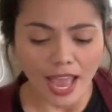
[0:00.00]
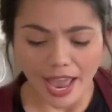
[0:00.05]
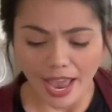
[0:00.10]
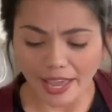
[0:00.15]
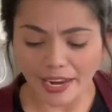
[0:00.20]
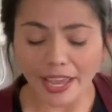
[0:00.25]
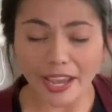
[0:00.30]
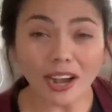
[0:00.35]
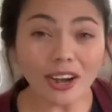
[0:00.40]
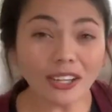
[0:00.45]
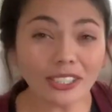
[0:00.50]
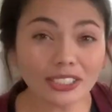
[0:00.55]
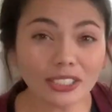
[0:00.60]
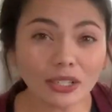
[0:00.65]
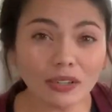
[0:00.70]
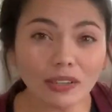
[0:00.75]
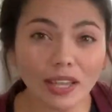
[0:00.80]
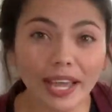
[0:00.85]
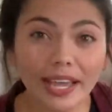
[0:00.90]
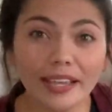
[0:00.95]
And I
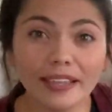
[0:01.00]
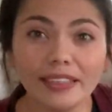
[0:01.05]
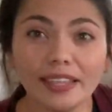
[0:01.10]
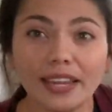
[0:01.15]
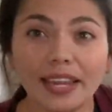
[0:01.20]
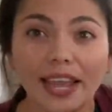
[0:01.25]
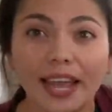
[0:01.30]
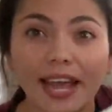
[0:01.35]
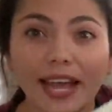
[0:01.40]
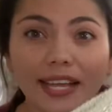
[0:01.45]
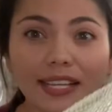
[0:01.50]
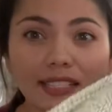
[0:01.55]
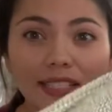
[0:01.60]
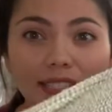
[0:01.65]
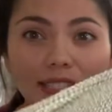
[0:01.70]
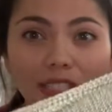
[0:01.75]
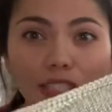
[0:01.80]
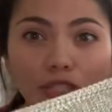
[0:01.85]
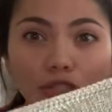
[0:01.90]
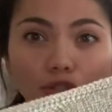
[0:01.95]
also like that it has
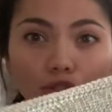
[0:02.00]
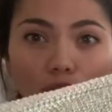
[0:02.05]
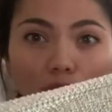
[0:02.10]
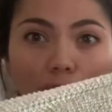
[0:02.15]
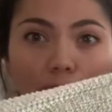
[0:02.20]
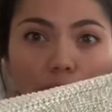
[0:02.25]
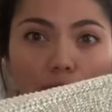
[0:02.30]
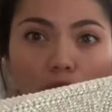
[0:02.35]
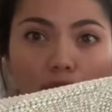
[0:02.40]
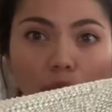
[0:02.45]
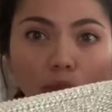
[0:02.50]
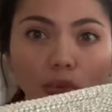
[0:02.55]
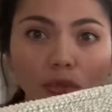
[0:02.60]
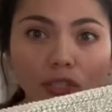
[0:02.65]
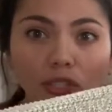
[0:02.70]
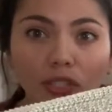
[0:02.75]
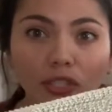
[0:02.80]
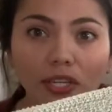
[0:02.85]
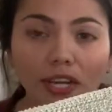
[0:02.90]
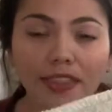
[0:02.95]
this drop
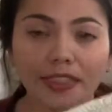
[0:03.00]
shoulder,